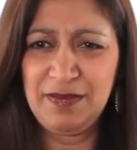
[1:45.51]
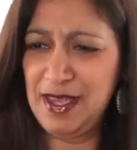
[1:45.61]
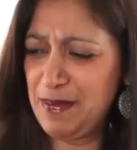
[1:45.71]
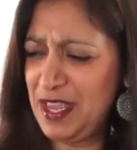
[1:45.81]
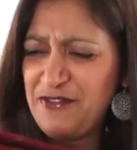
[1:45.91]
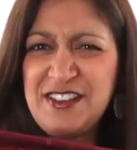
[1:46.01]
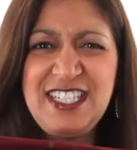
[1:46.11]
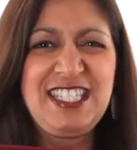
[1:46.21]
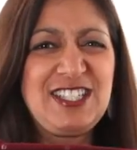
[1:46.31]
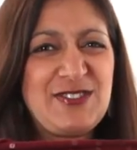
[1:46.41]
Maybe if
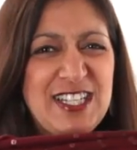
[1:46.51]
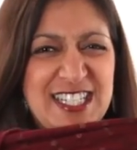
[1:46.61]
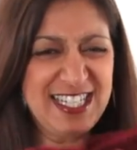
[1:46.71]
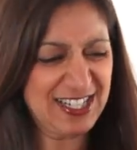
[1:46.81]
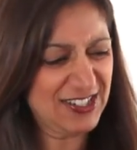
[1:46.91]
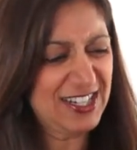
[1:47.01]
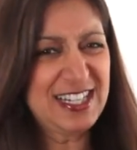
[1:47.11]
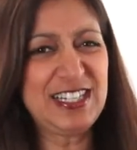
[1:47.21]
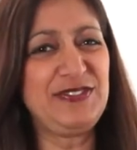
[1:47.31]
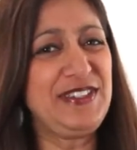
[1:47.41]
I stretch it out
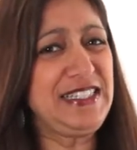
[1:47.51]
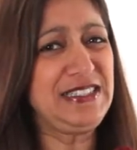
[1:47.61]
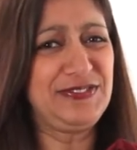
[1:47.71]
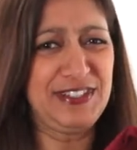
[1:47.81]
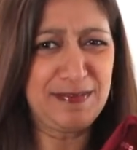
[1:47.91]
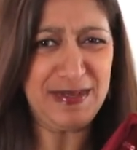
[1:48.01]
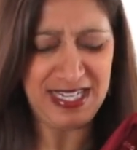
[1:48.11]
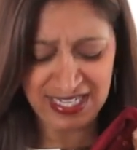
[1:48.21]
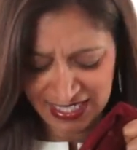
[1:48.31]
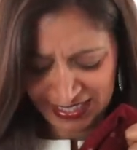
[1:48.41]
enough, it'll fit
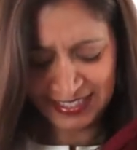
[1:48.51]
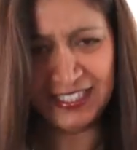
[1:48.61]
me.